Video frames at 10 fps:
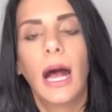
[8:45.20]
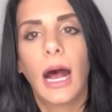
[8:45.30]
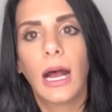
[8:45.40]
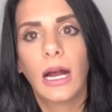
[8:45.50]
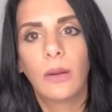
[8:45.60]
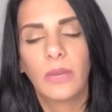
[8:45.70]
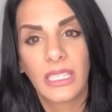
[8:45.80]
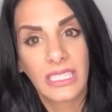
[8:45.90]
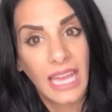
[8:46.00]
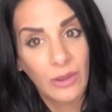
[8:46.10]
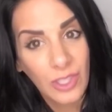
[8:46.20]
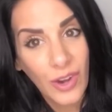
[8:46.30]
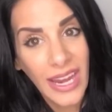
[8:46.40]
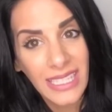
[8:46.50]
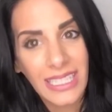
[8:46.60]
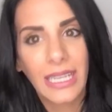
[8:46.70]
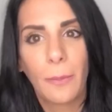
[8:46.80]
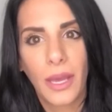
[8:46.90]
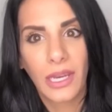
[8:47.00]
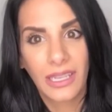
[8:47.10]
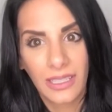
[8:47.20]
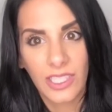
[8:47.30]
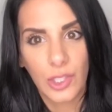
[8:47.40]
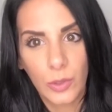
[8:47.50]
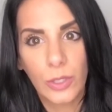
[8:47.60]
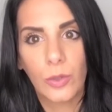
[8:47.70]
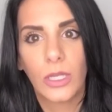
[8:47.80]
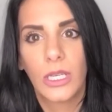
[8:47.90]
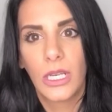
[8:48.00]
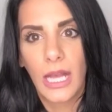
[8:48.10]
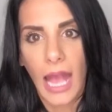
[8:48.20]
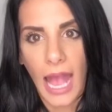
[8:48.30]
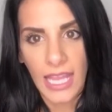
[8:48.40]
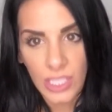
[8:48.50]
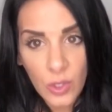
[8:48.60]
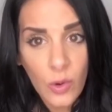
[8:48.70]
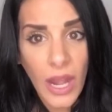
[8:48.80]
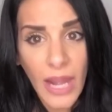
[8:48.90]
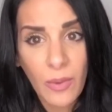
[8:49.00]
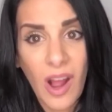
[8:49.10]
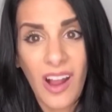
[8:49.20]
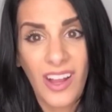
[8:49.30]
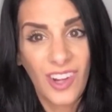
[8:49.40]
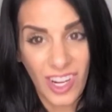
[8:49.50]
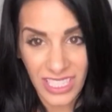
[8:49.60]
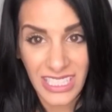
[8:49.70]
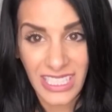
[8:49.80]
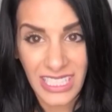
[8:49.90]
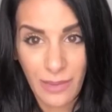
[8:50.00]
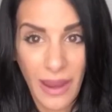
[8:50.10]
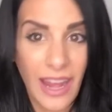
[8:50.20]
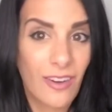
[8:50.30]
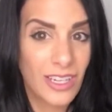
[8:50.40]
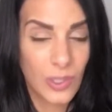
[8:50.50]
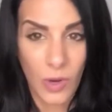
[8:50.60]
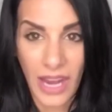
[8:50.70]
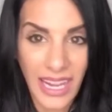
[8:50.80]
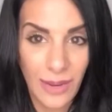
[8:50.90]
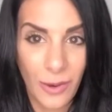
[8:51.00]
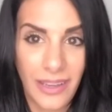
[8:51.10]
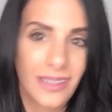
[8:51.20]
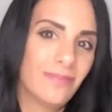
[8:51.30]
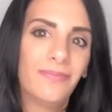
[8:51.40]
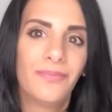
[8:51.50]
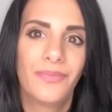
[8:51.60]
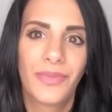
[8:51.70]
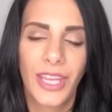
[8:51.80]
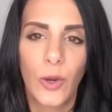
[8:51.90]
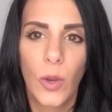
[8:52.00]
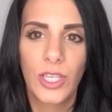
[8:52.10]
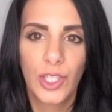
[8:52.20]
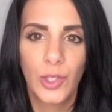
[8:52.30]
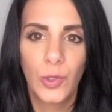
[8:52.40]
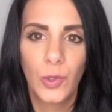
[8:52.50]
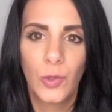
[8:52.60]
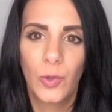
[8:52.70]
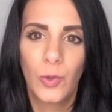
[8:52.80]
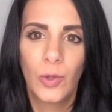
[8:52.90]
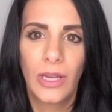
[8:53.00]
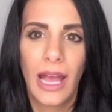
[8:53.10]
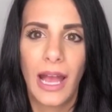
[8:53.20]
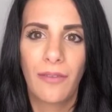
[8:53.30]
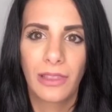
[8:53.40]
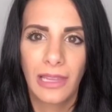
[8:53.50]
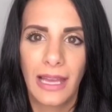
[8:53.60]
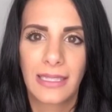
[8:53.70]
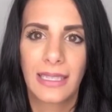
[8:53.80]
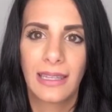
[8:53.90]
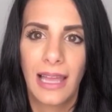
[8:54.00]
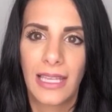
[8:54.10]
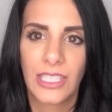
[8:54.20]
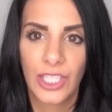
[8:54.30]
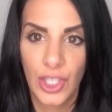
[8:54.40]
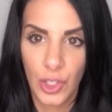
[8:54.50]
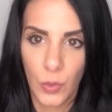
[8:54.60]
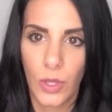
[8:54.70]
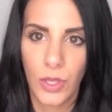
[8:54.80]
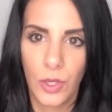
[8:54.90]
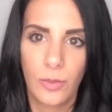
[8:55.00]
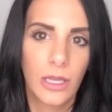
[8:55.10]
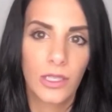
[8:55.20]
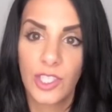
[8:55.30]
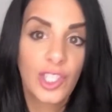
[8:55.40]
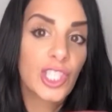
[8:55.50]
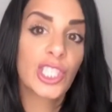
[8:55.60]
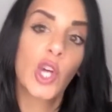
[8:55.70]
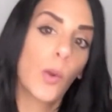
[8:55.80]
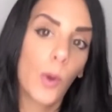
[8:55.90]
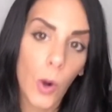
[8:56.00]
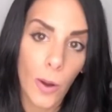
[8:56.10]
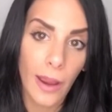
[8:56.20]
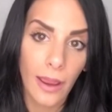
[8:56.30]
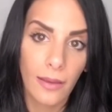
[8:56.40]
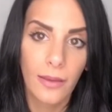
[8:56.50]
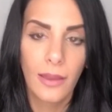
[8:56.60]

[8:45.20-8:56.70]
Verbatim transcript: Um, it sounds crazy, but it's true. As you grey rock a narcissistic parent or anyone, they're going to have less and less to do with you because you're just so boring.